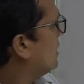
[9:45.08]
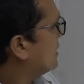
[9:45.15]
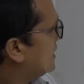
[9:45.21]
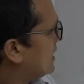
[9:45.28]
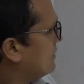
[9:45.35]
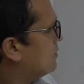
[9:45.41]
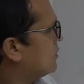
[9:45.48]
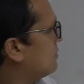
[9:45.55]

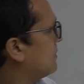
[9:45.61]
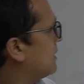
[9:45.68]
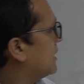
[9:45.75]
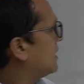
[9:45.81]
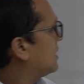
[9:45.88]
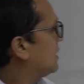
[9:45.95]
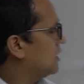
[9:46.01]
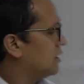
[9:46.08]

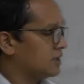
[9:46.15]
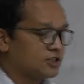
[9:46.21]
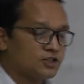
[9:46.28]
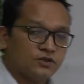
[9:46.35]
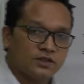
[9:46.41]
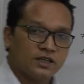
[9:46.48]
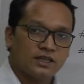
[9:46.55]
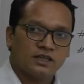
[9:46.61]
development.
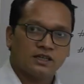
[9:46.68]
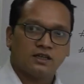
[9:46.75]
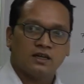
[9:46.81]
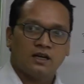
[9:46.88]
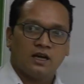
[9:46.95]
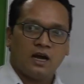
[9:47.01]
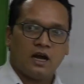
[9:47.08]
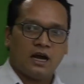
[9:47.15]
Student,
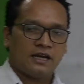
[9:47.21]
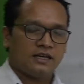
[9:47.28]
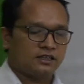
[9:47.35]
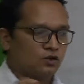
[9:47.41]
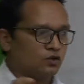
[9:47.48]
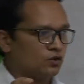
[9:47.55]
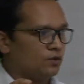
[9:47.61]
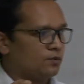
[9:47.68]
I
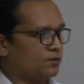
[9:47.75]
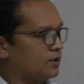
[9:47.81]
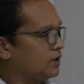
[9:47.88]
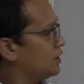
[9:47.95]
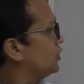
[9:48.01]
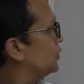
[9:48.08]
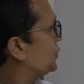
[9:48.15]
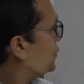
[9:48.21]
hope
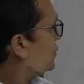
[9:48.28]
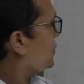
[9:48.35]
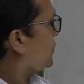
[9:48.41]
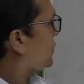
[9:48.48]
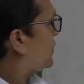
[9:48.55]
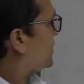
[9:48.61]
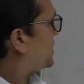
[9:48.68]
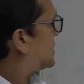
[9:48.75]
you know
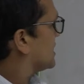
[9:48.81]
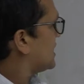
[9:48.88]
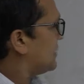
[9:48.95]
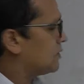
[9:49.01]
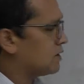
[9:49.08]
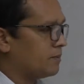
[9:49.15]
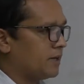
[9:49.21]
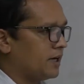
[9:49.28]
what is
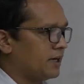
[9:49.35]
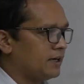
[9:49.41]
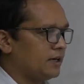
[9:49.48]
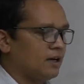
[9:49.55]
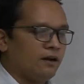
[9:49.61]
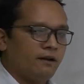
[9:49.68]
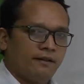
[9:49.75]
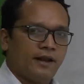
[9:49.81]
development
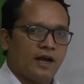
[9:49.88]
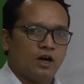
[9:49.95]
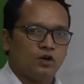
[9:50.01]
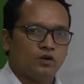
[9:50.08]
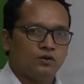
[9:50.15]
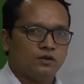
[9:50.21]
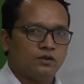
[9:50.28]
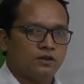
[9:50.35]

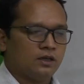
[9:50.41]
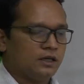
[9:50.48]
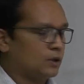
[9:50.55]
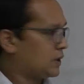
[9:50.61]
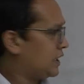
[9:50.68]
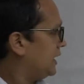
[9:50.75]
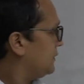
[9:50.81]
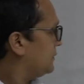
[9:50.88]
now.
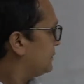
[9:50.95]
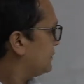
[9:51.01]
Okay.